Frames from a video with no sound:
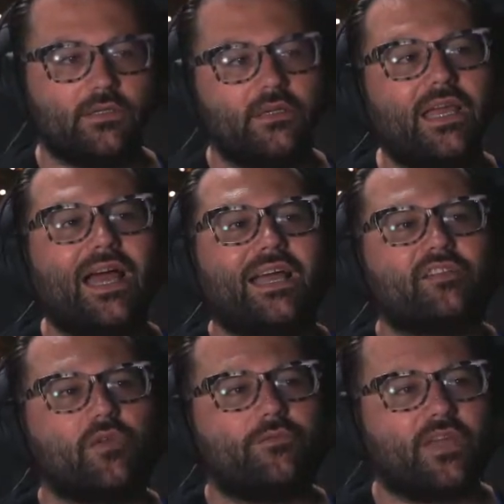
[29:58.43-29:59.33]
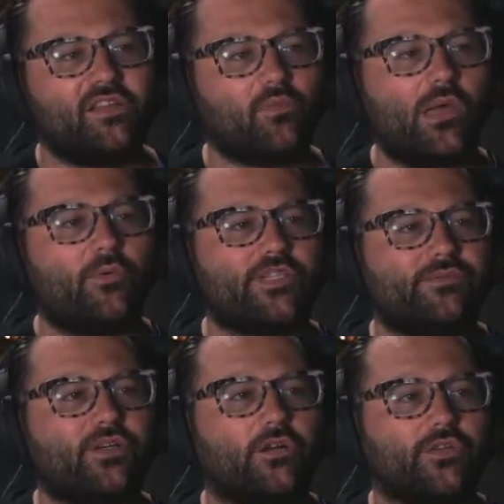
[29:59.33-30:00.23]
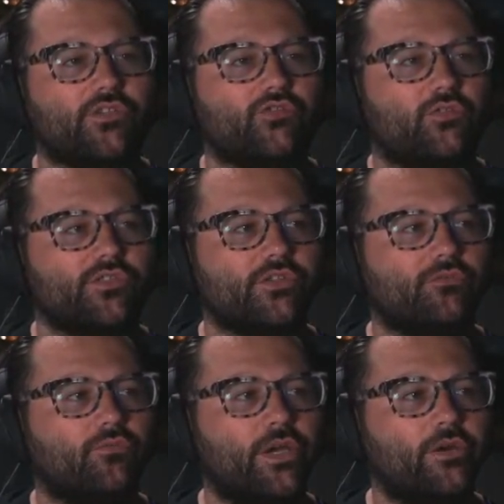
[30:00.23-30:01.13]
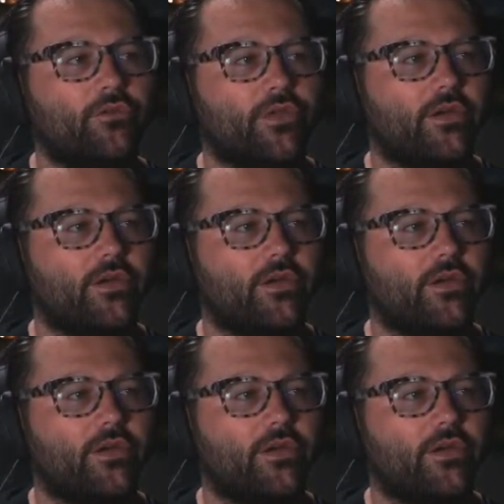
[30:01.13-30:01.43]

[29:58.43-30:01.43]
Yeah, I guess if it gets way more difficult, the controls could rear their